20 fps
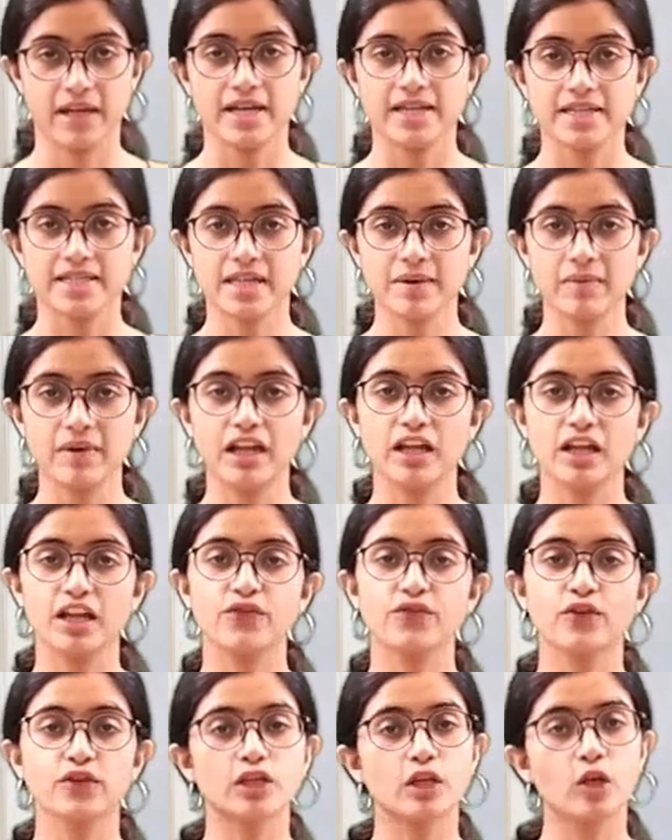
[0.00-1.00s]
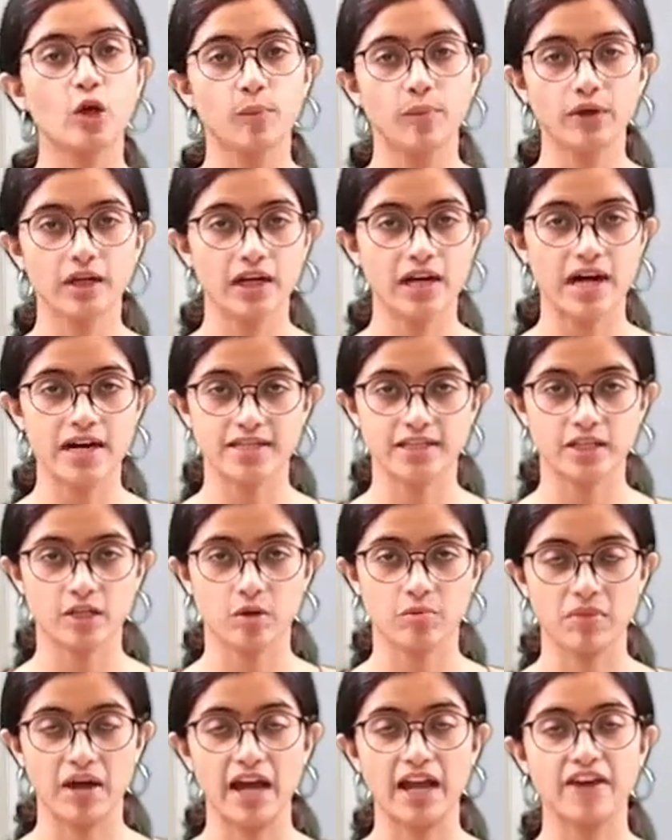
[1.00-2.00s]
Similarly, for the lobular
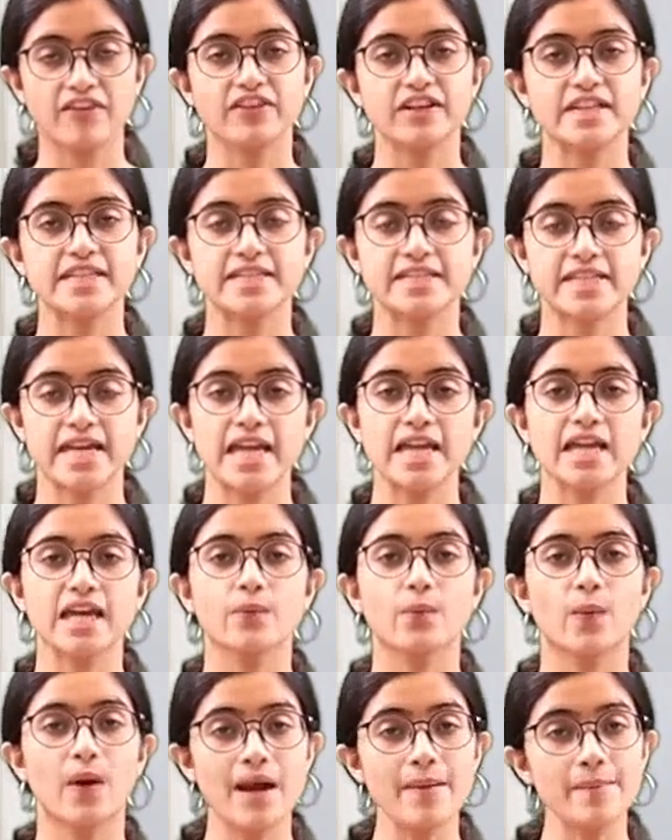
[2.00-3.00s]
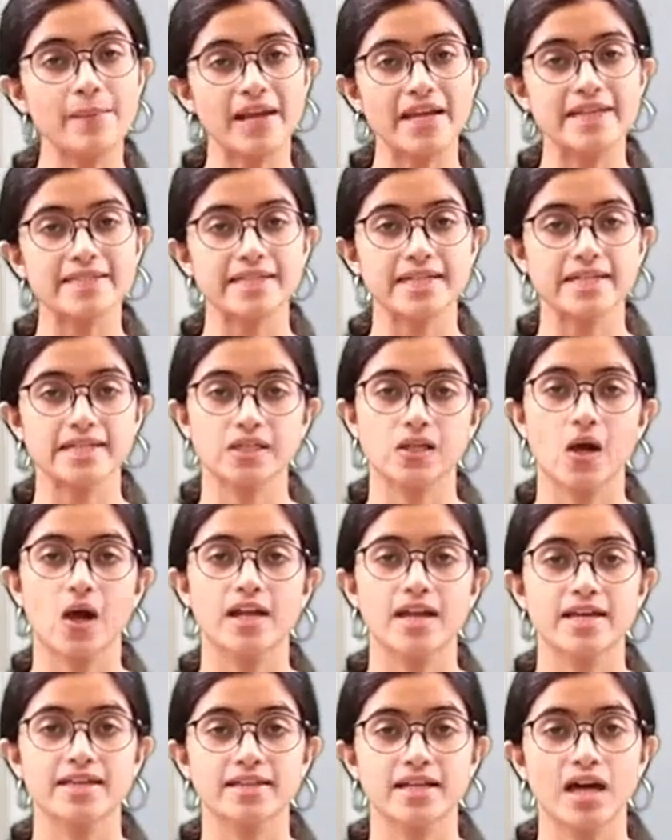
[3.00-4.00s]
carcinoma, if it is staying in one place, it is called
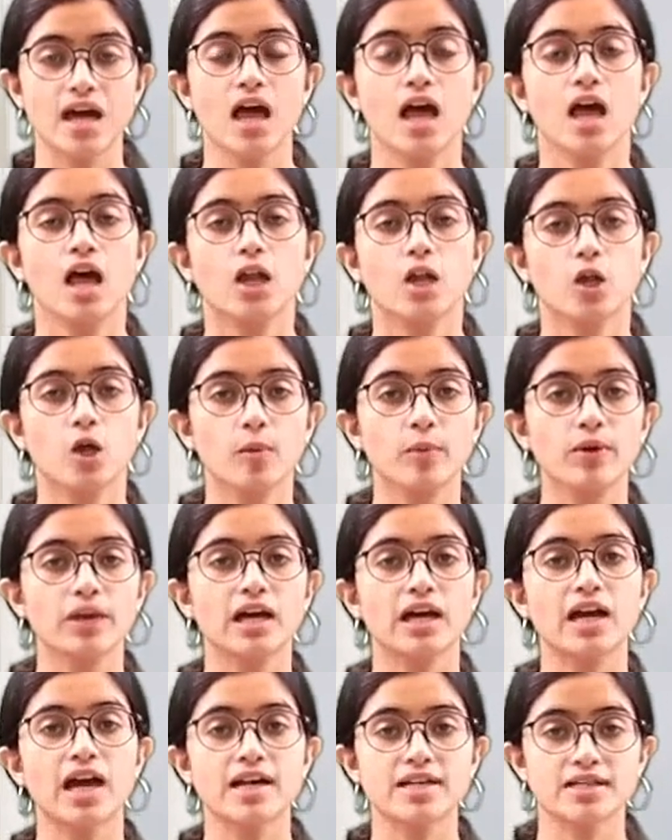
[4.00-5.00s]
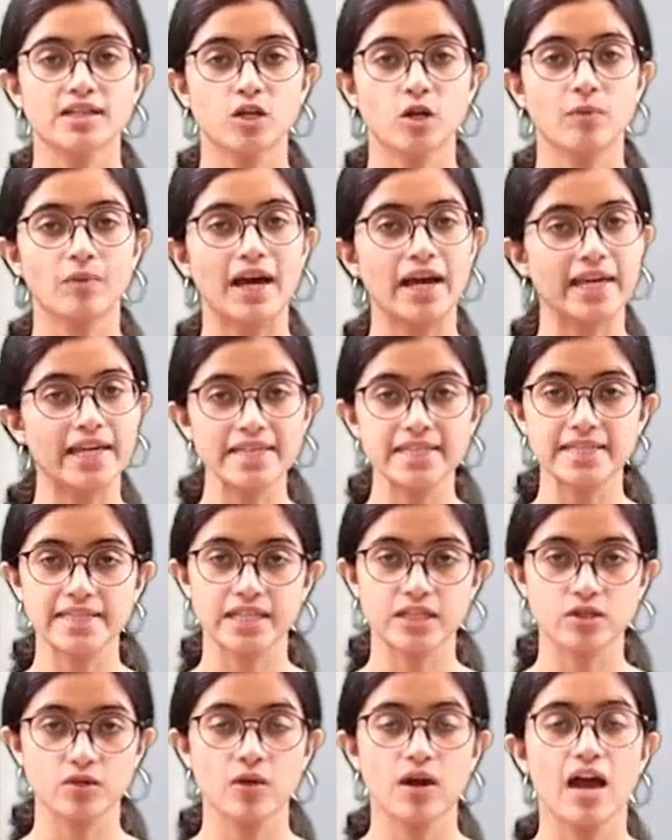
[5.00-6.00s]
as a lobular carcinoma in
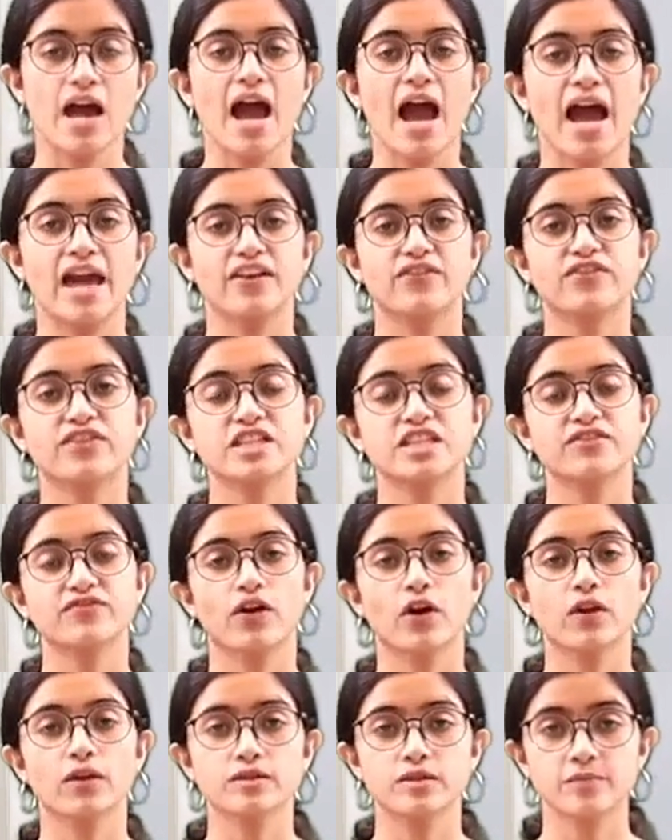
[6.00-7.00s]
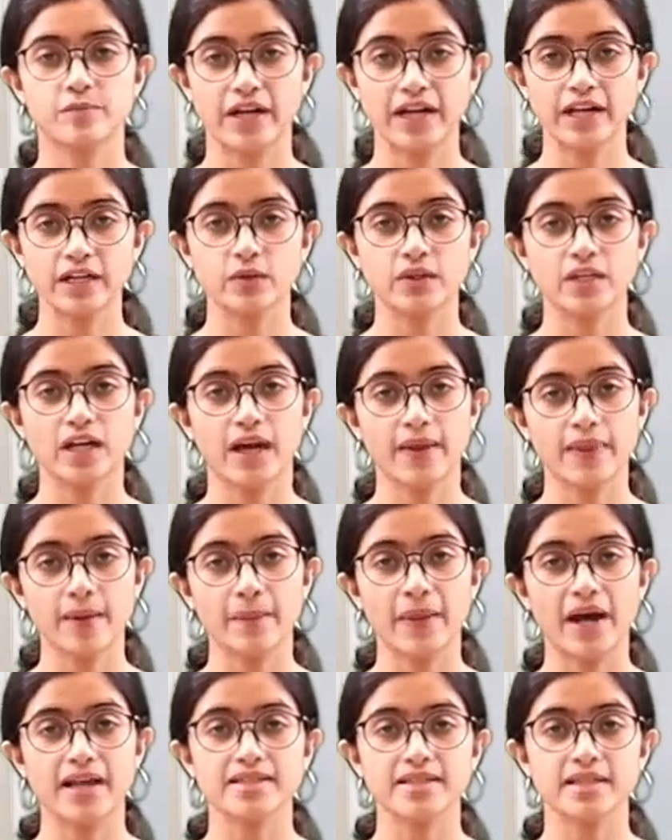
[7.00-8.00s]
situ, and if it is spreading to the other
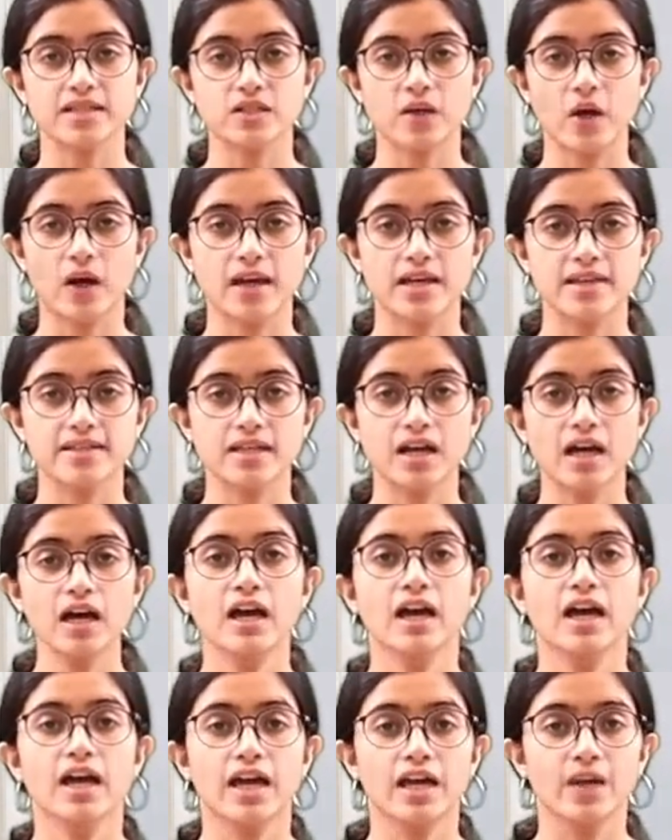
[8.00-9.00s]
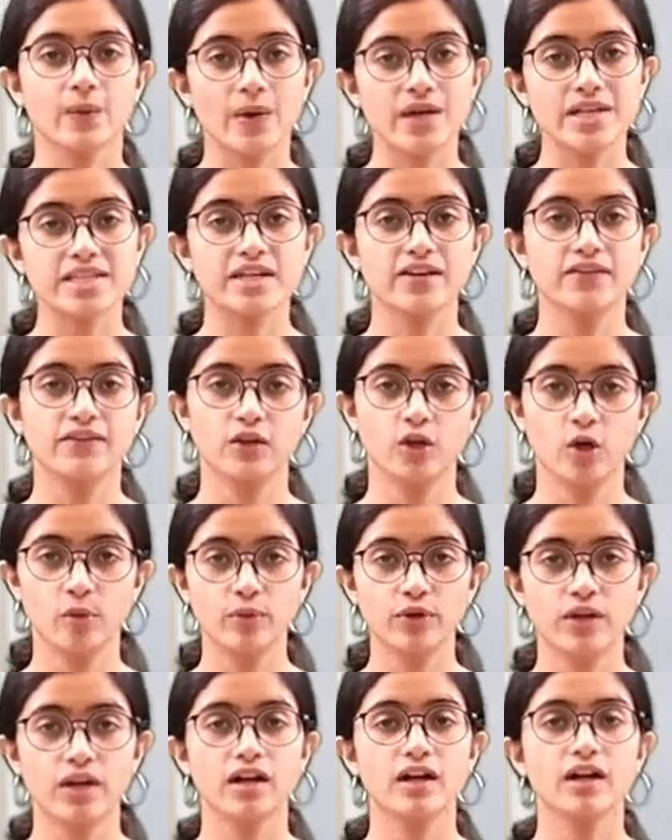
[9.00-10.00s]
parts, it's called as the invasive
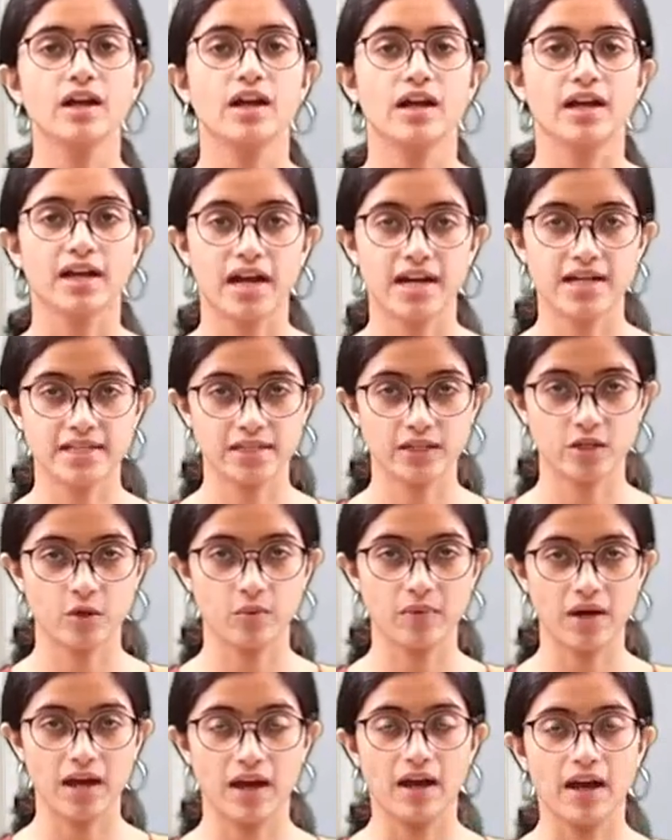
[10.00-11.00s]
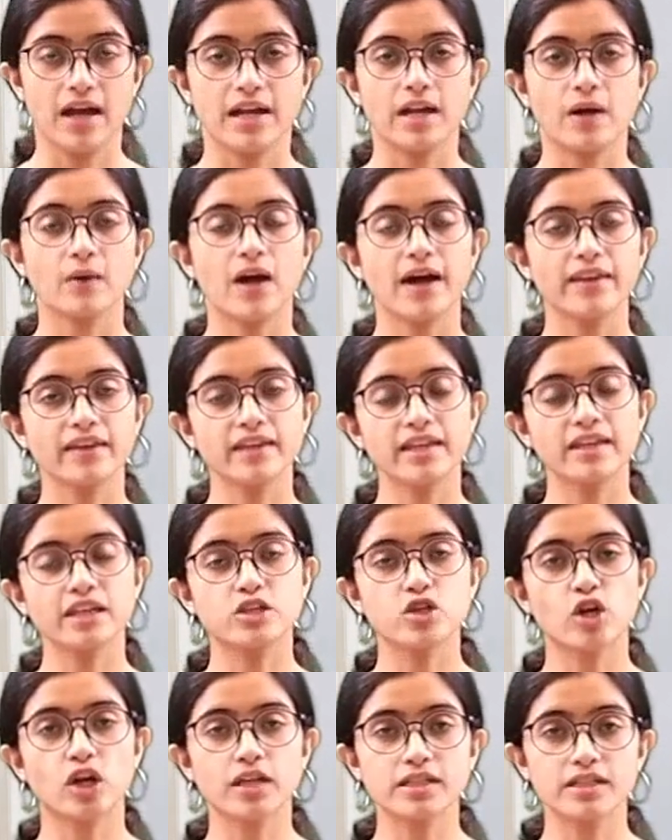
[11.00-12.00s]
lobular carcinoma. Now, other than
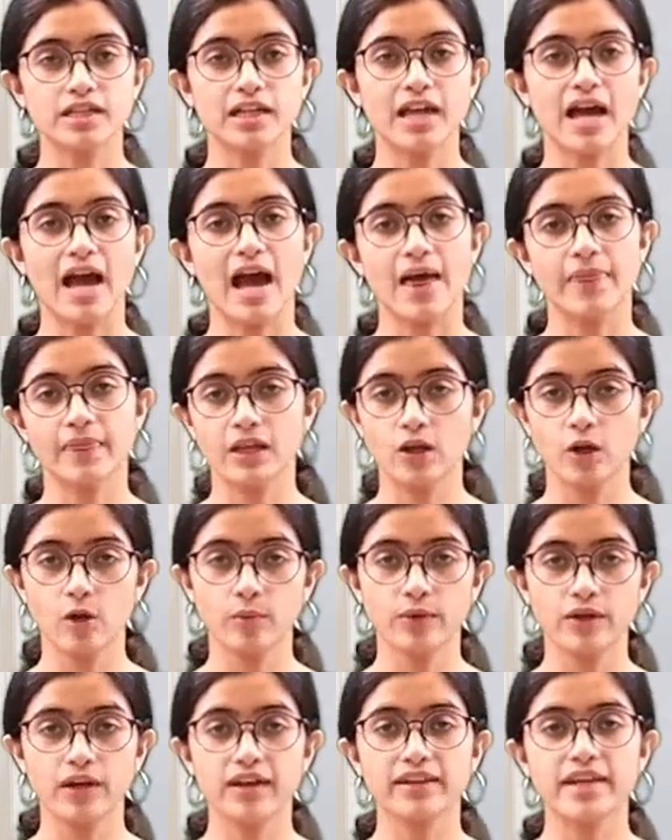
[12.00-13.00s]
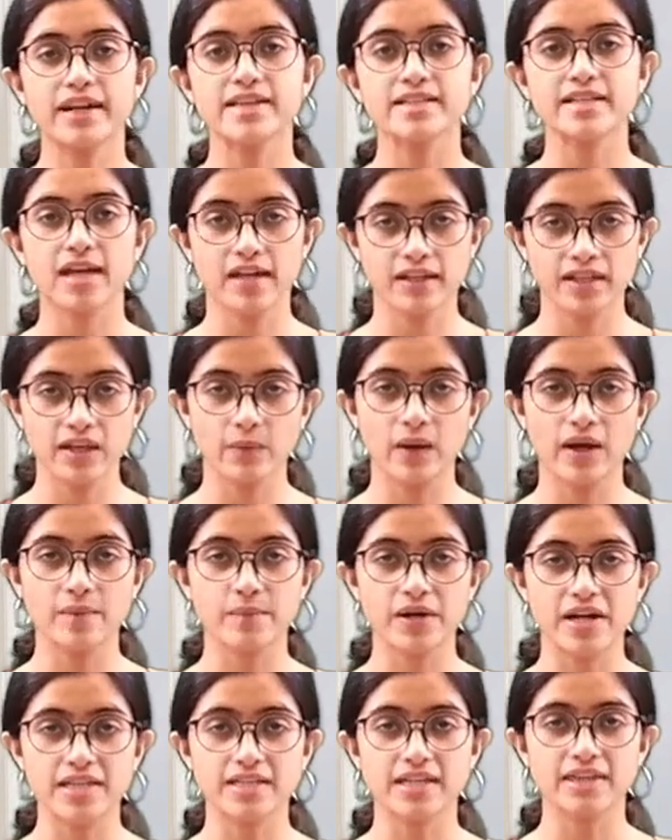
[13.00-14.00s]
the ductal and the lobular, there is another one
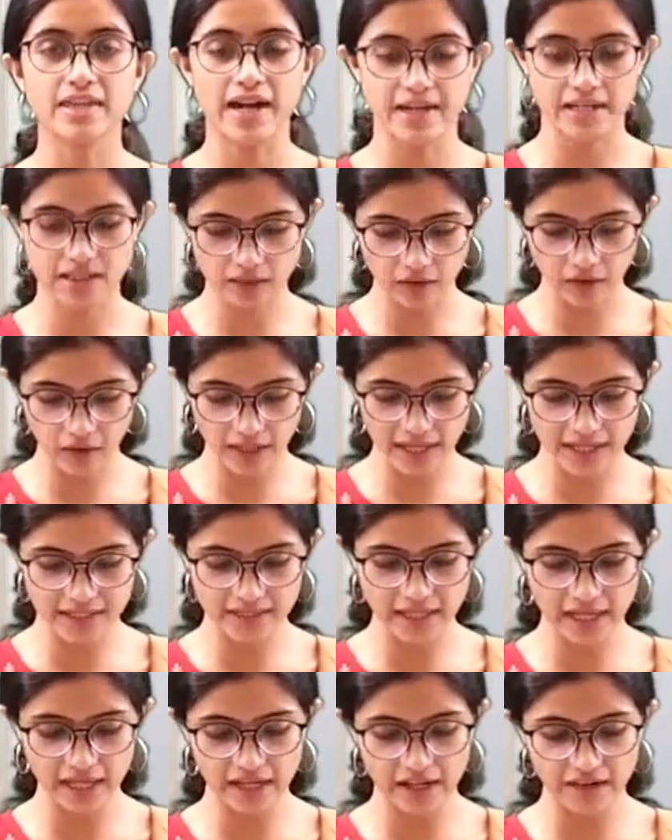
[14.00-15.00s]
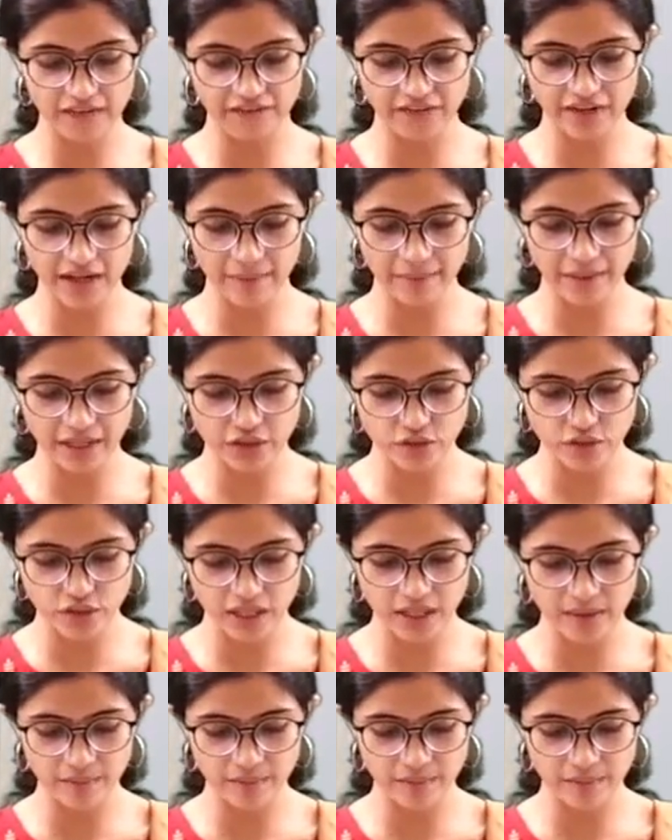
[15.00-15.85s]
present that is called as the inflammatory